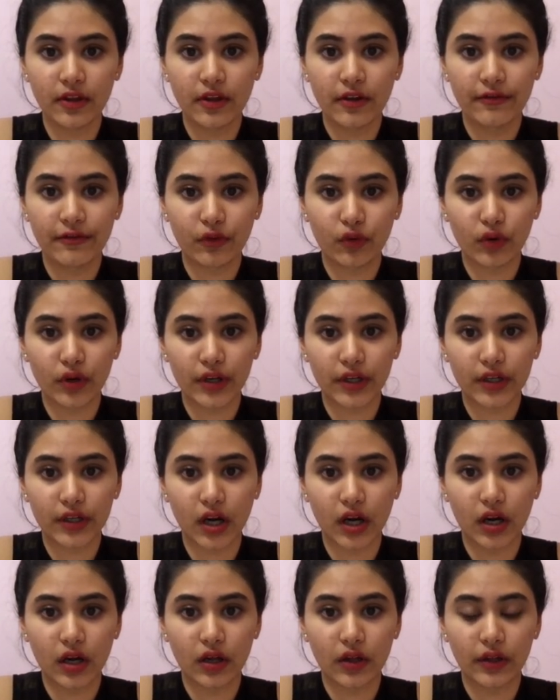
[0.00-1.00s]
for
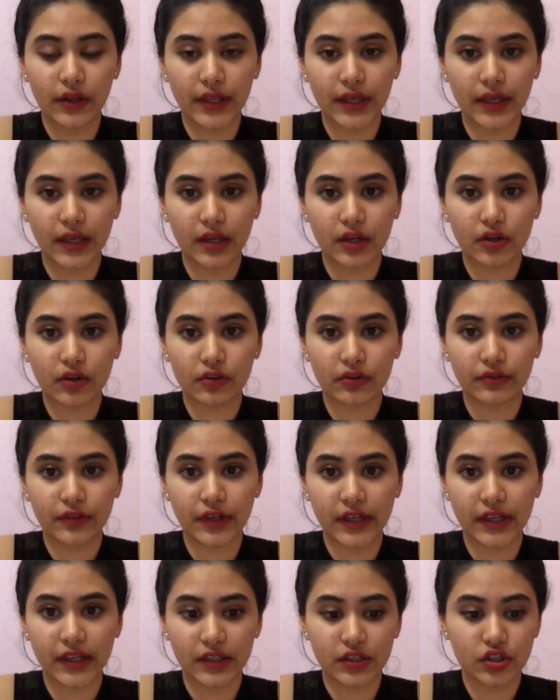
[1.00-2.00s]
col in
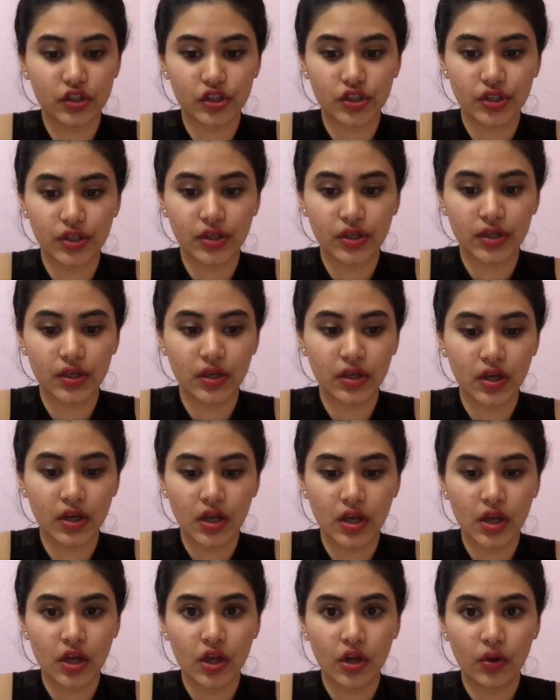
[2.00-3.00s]
range
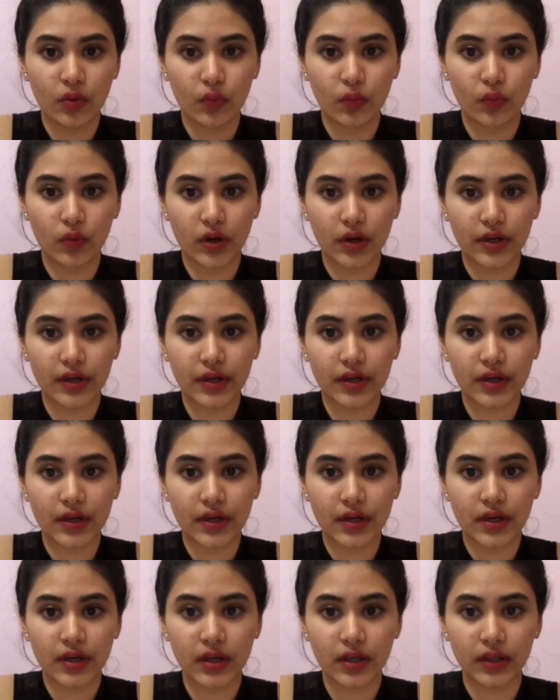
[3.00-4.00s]
one
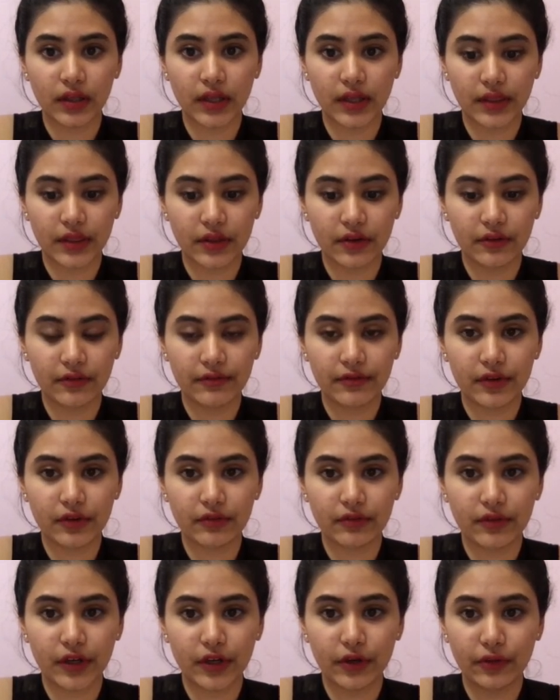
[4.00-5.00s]
length of
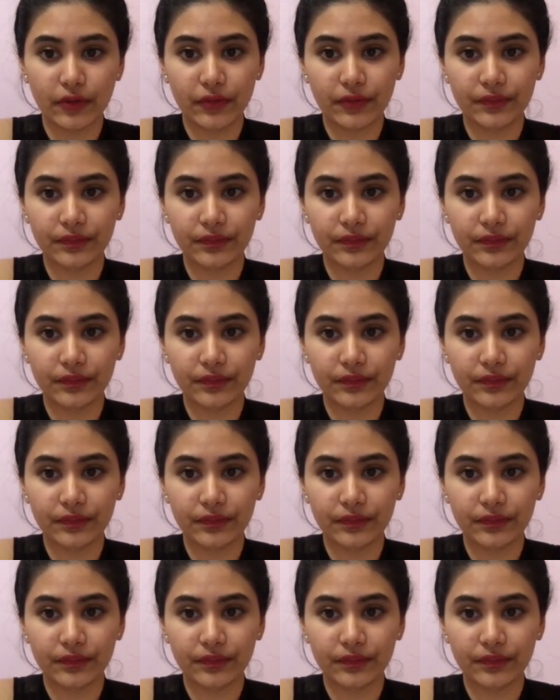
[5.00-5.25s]
row.